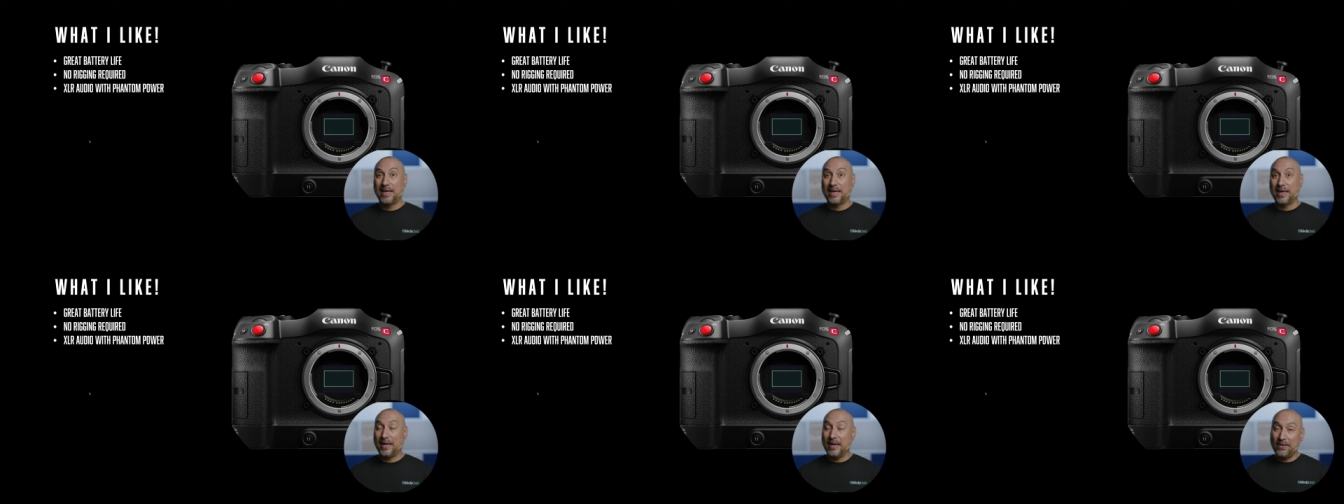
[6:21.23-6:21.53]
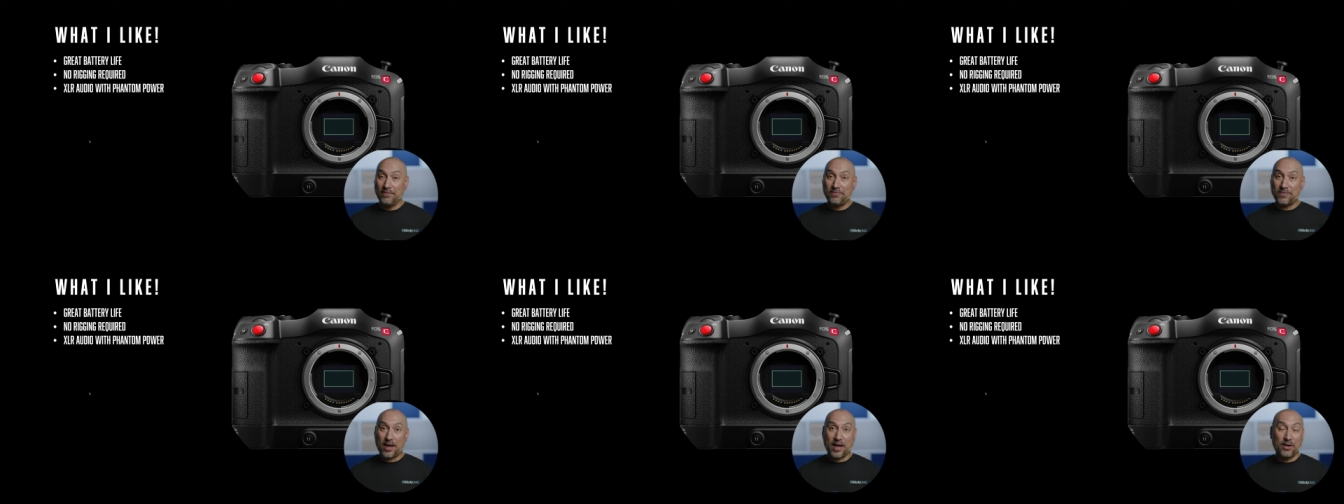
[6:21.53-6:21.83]

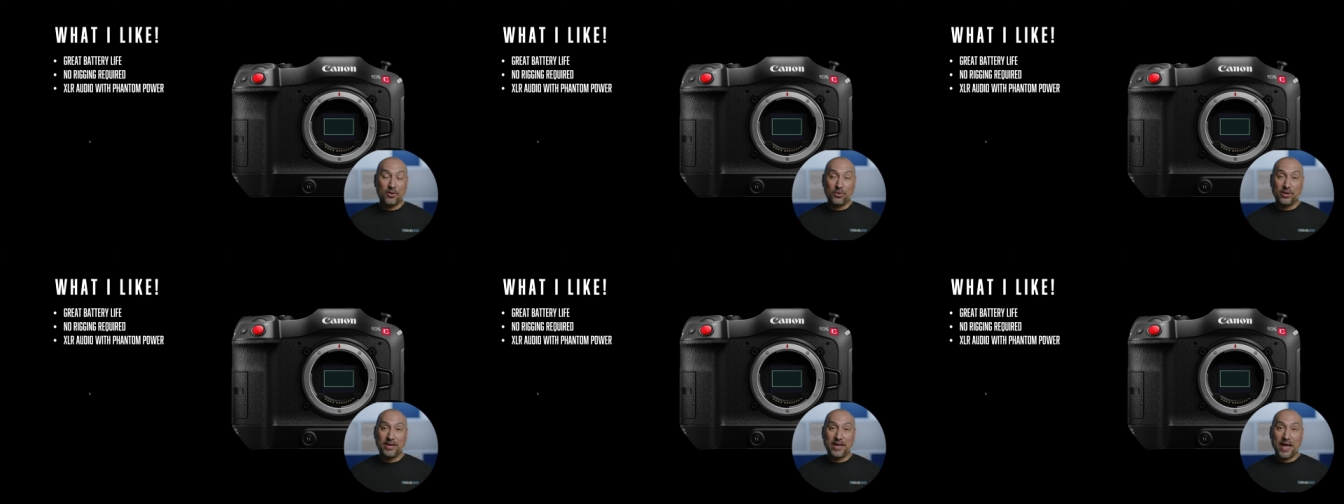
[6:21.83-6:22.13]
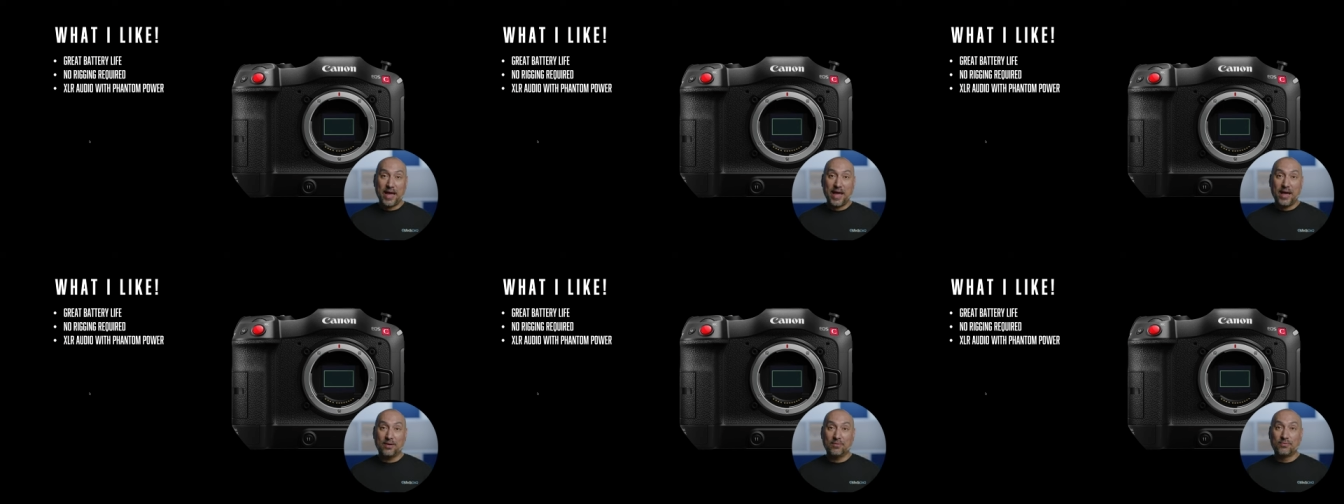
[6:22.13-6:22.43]
If I only
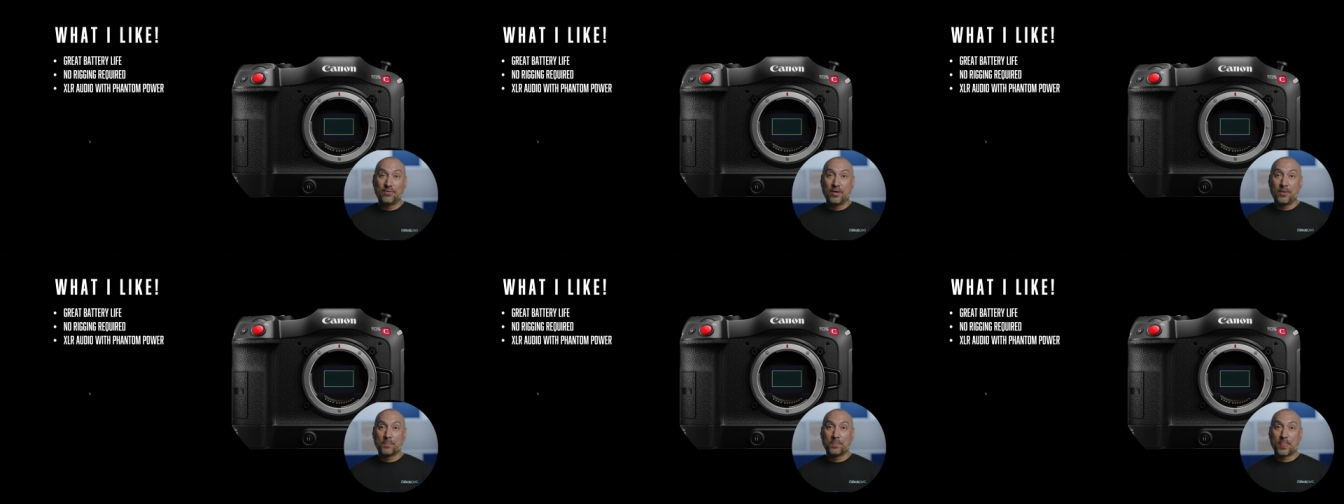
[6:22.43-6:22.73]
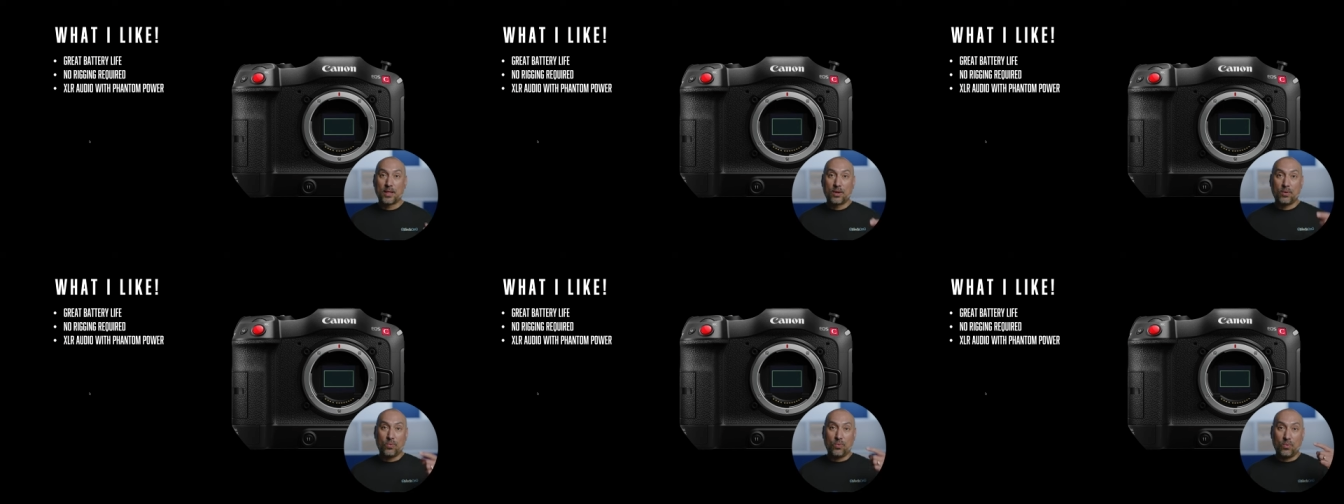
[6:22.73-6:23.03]
have
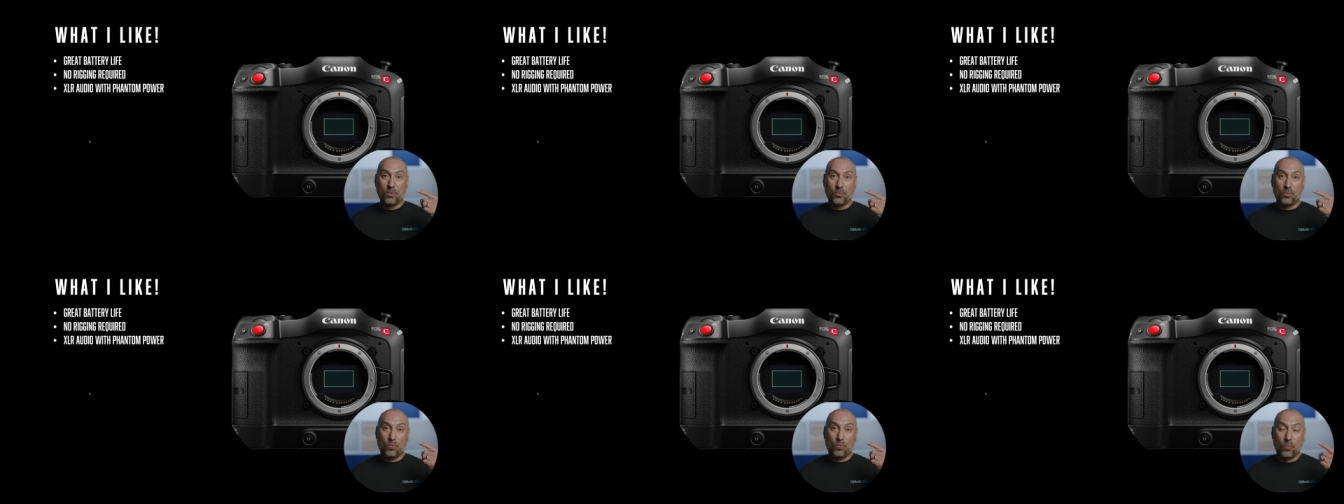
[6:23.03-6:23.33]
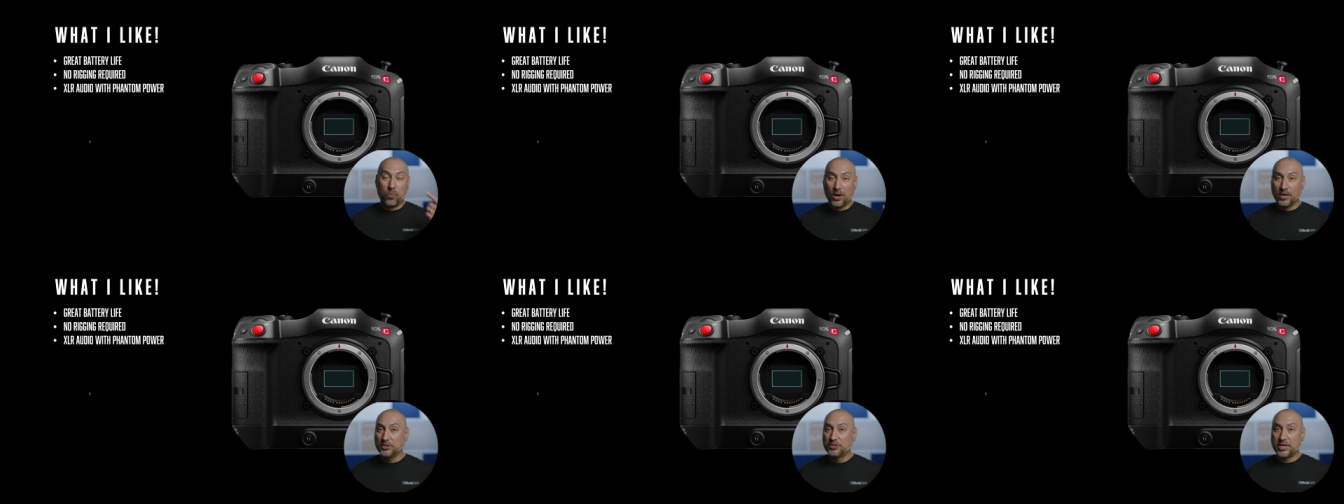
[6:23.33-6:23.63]

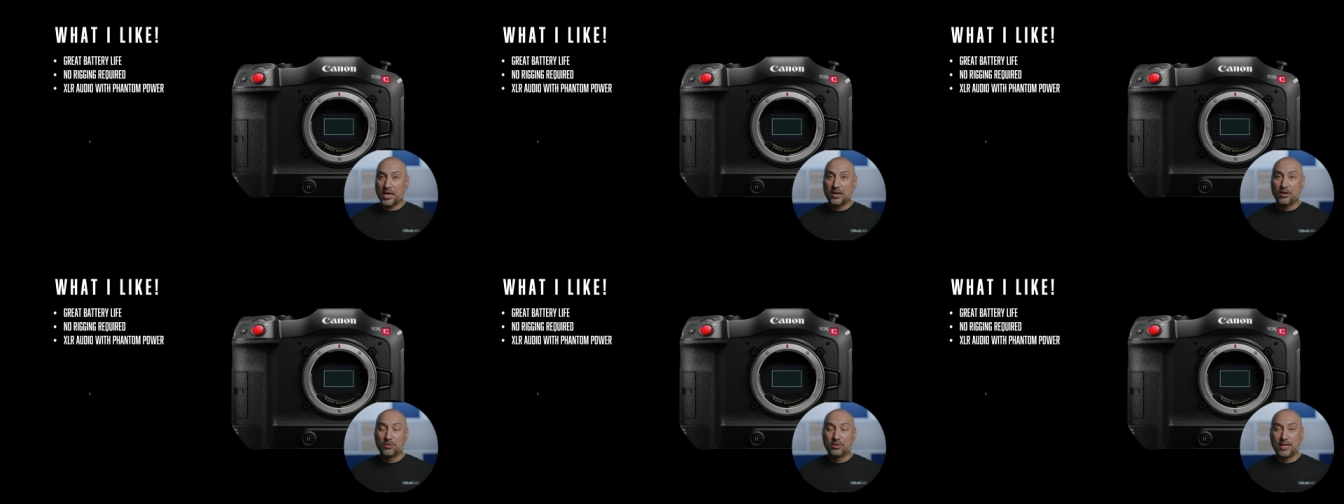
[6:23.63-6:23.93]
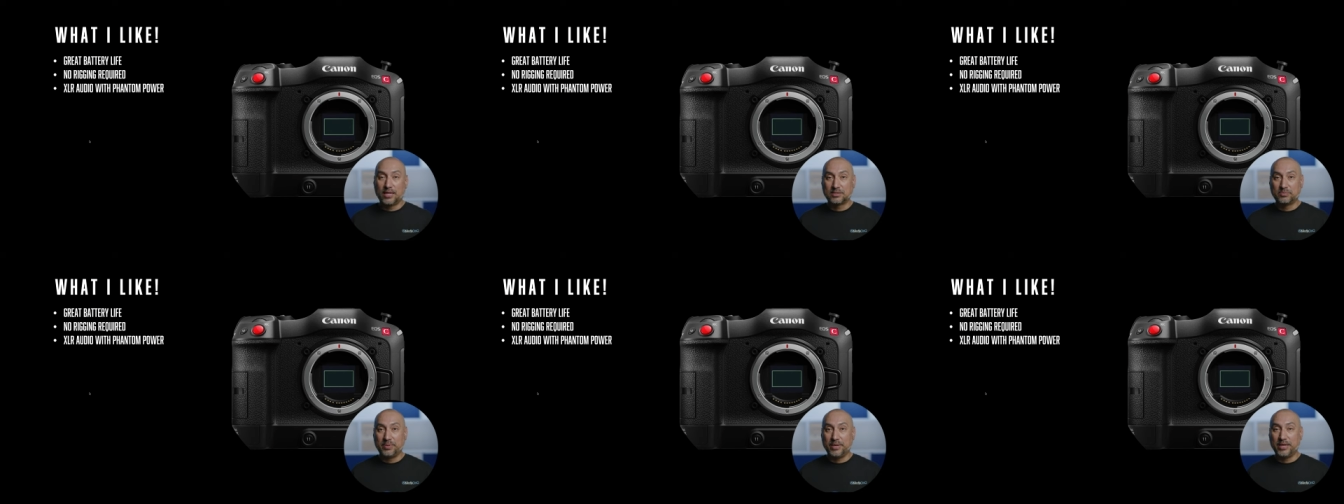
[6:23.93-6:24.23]
one channel
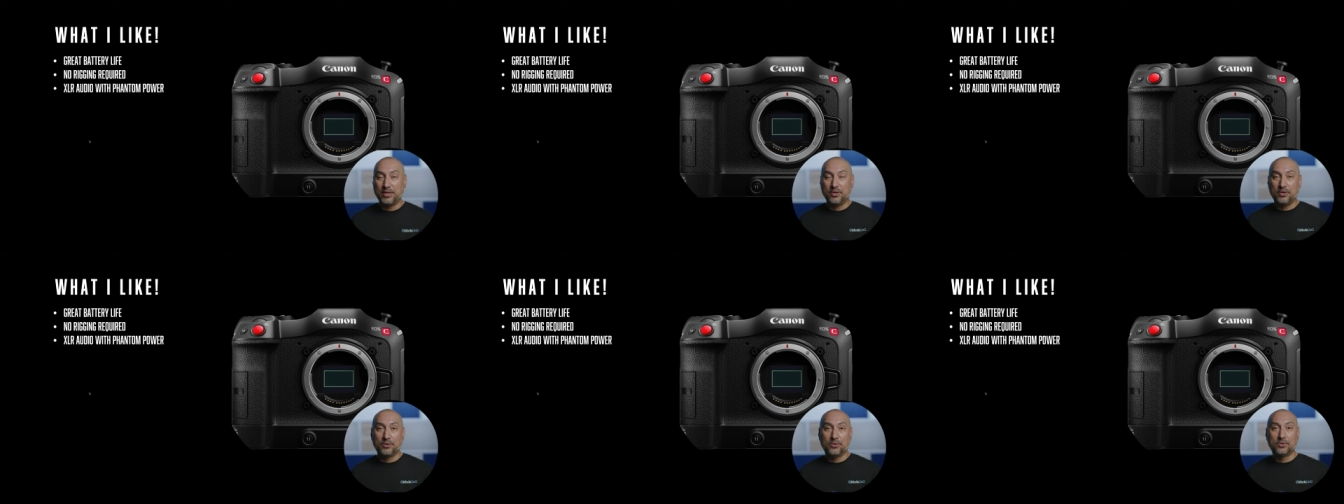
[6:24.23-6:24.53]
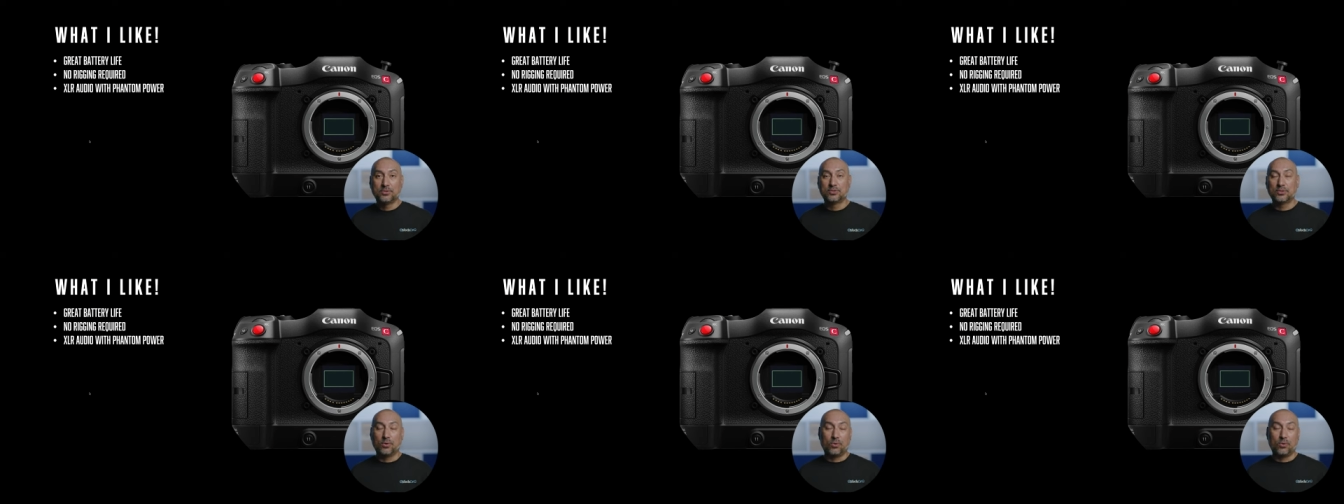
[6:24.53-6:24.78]
that's being used